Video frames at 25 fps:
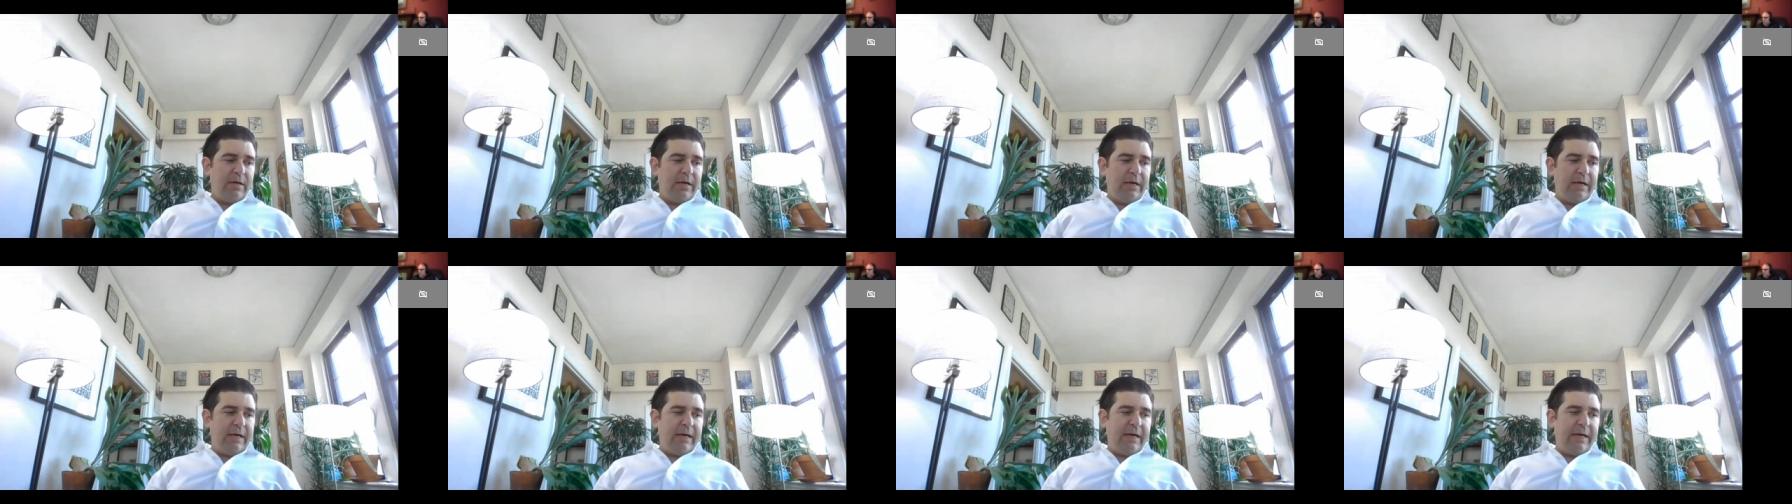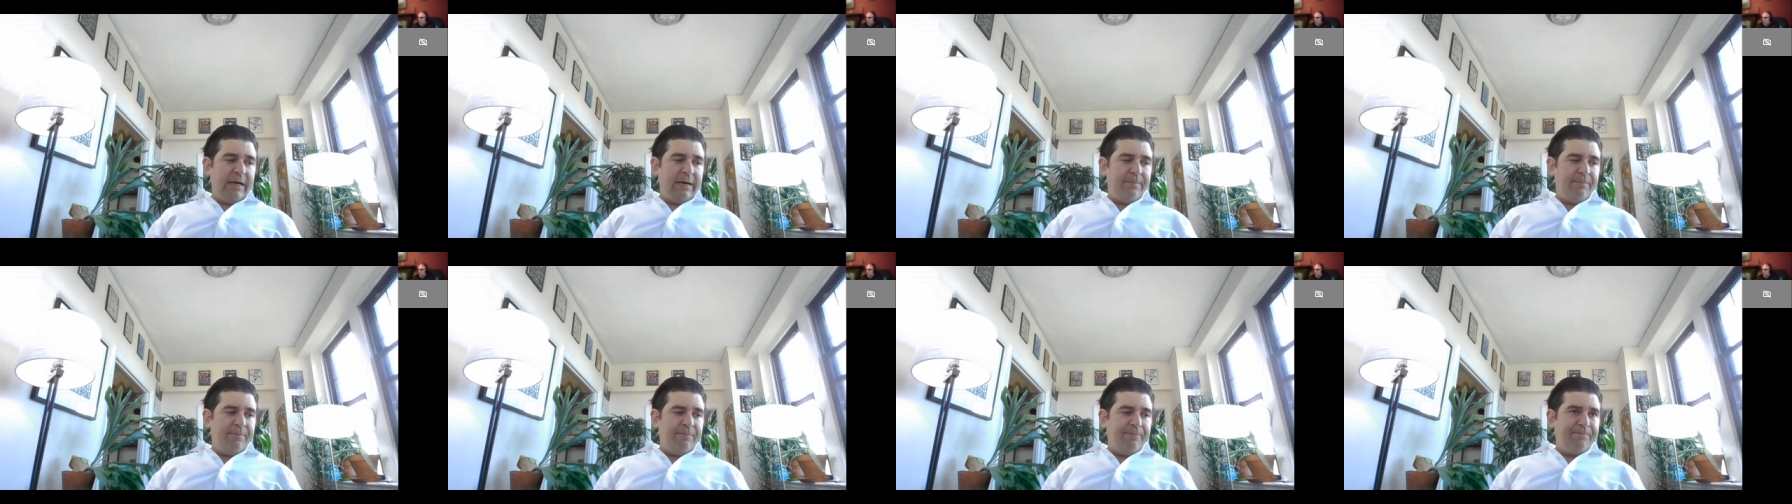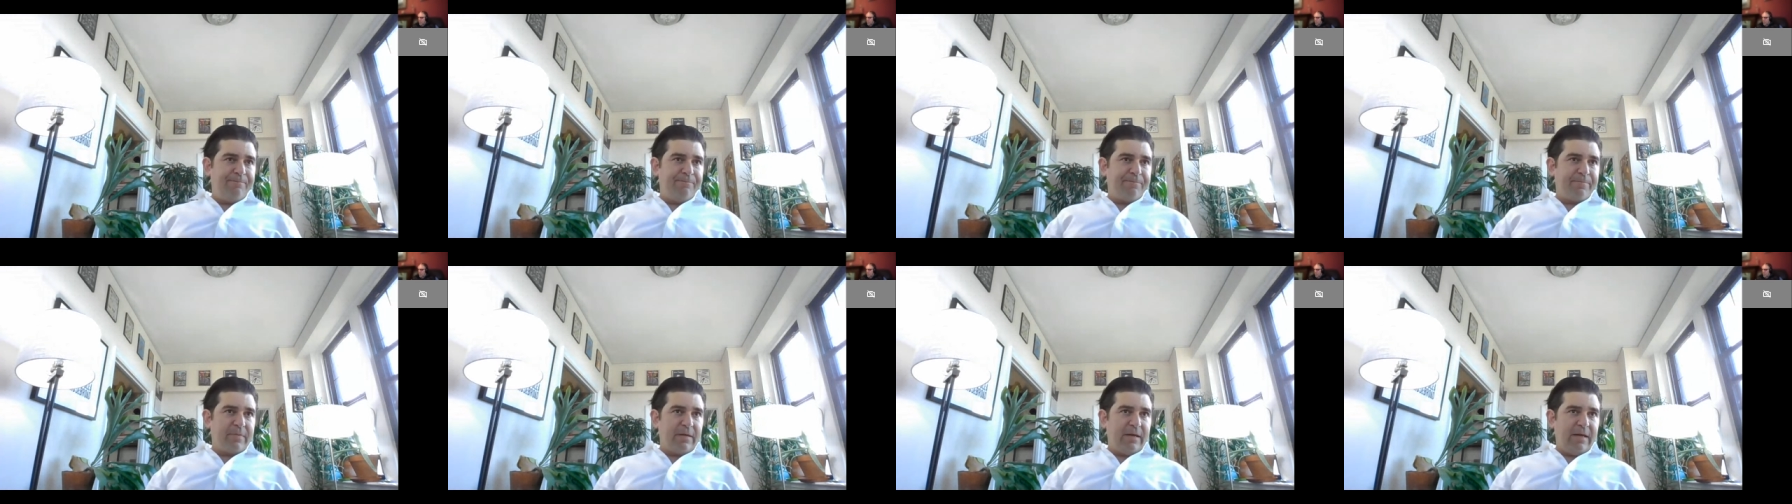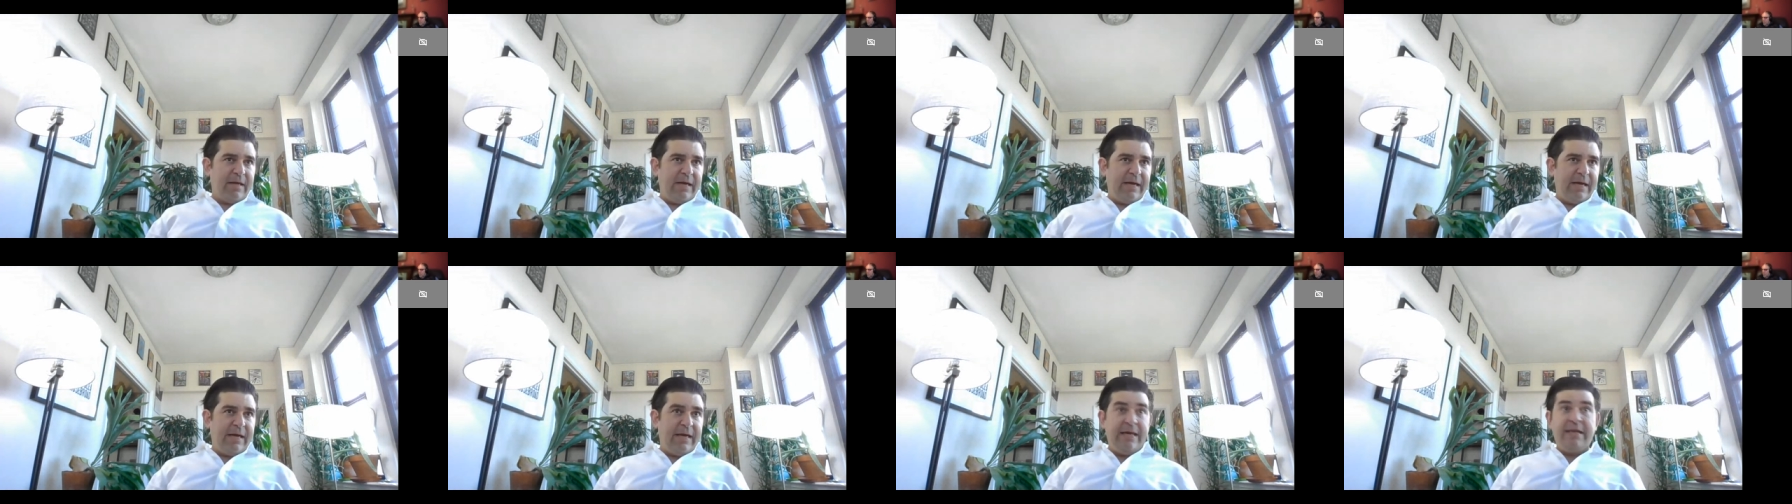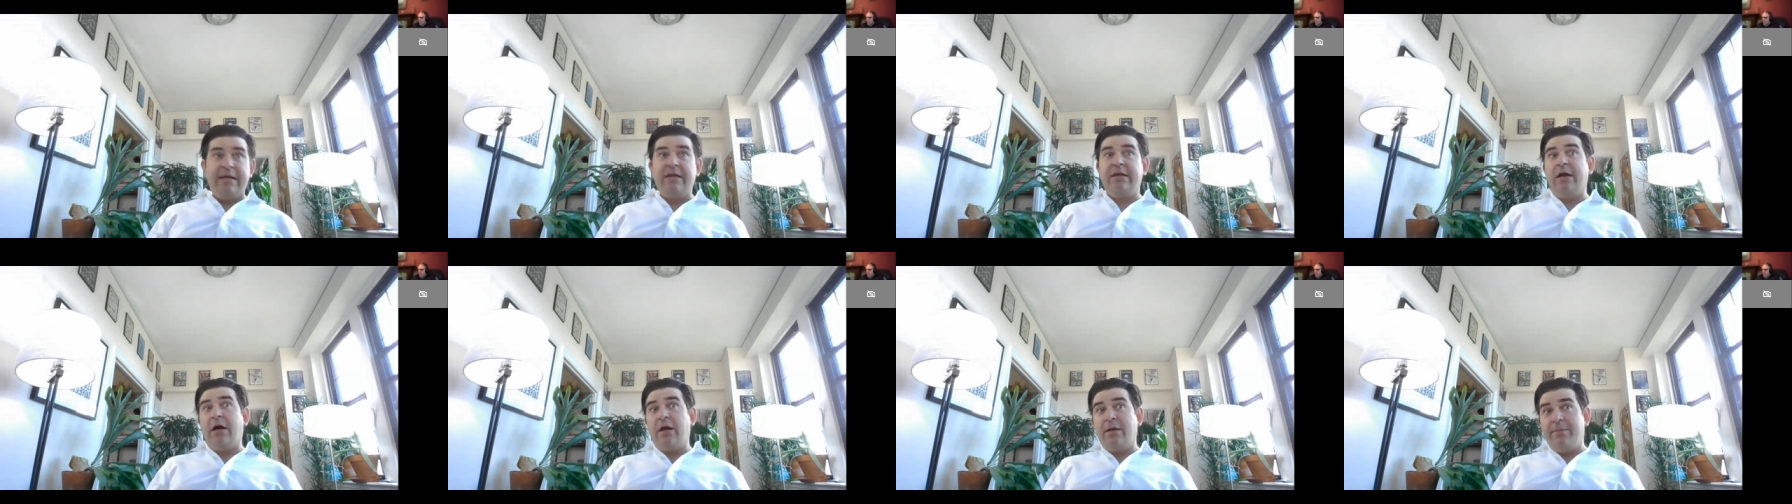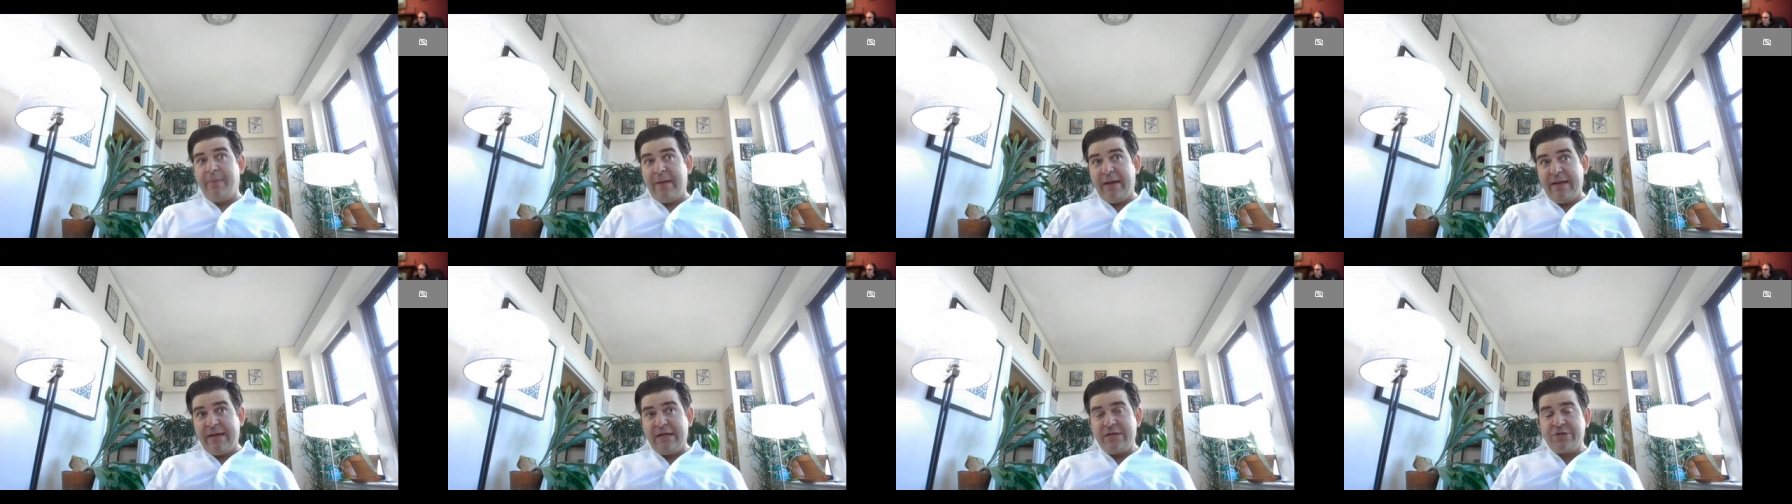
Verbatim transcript: um, uh, in an unpaid